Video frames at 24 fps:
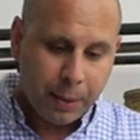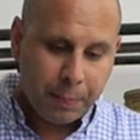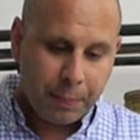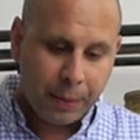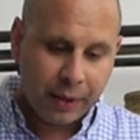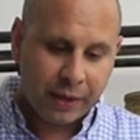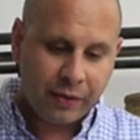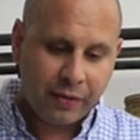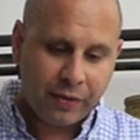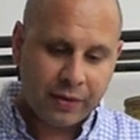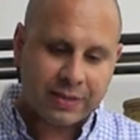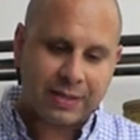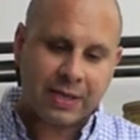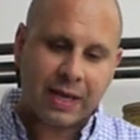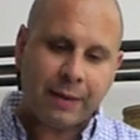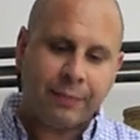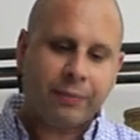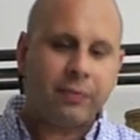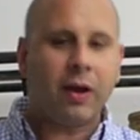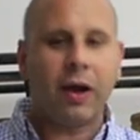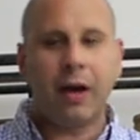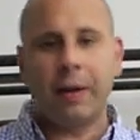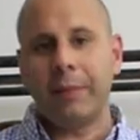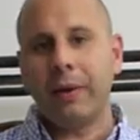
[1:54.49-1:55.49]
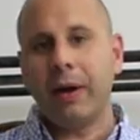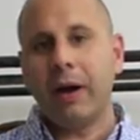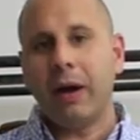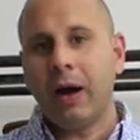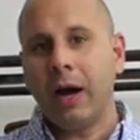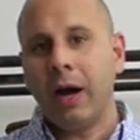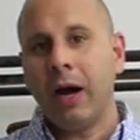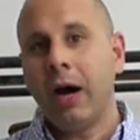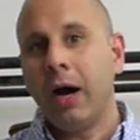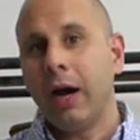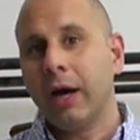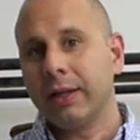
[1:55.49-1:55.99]
But at the same time,
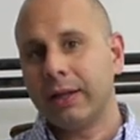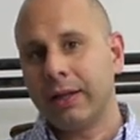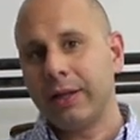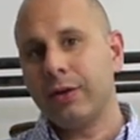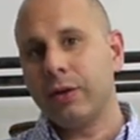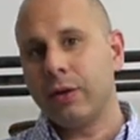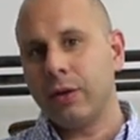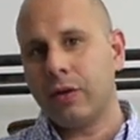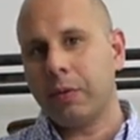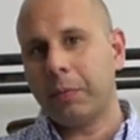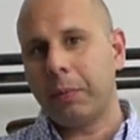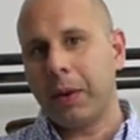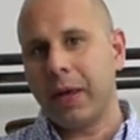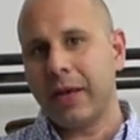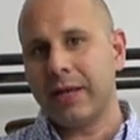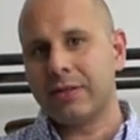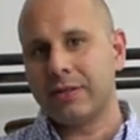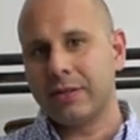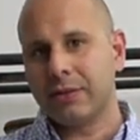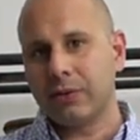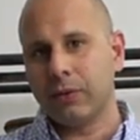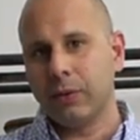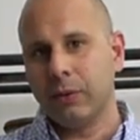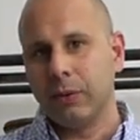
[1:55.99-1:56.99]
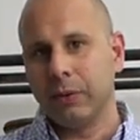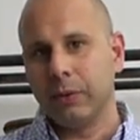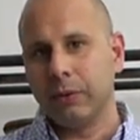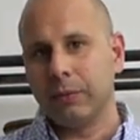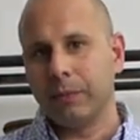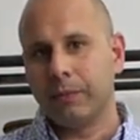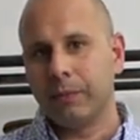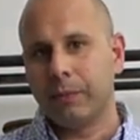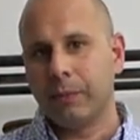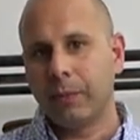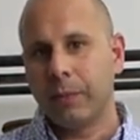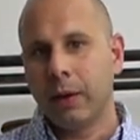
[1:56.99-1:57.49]
I hardly knew the place at
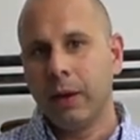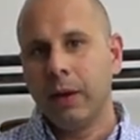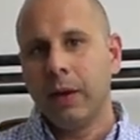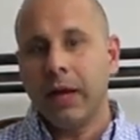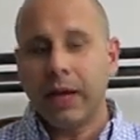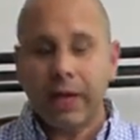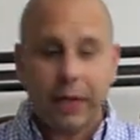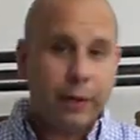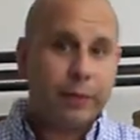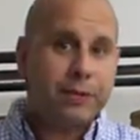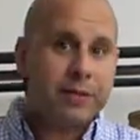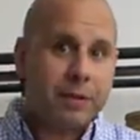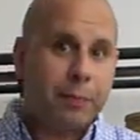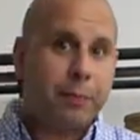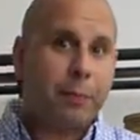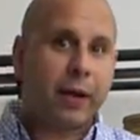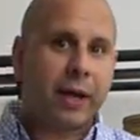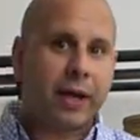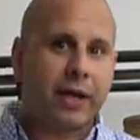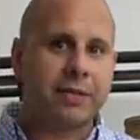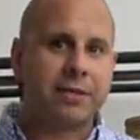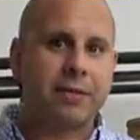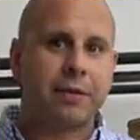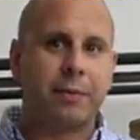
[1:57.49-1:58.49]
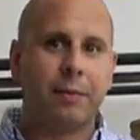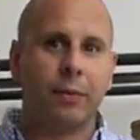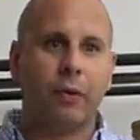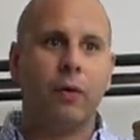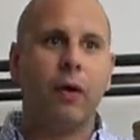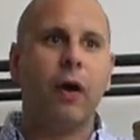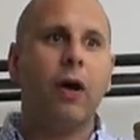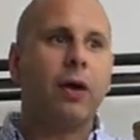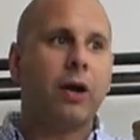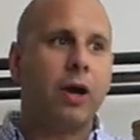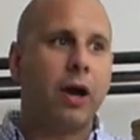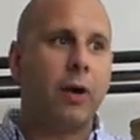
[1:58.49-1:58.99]
all. He used to bring us to
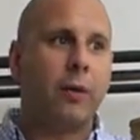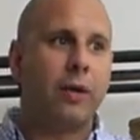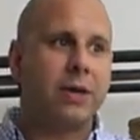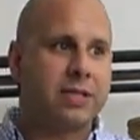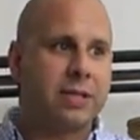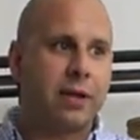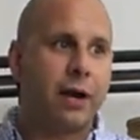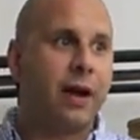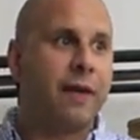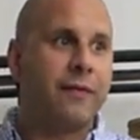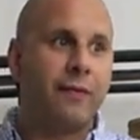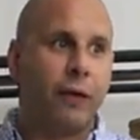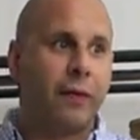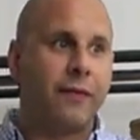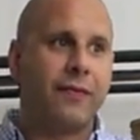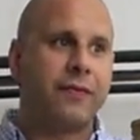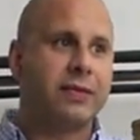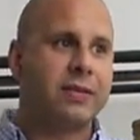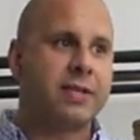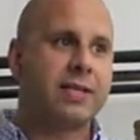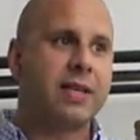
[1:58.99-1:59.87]
Morocco, as I've often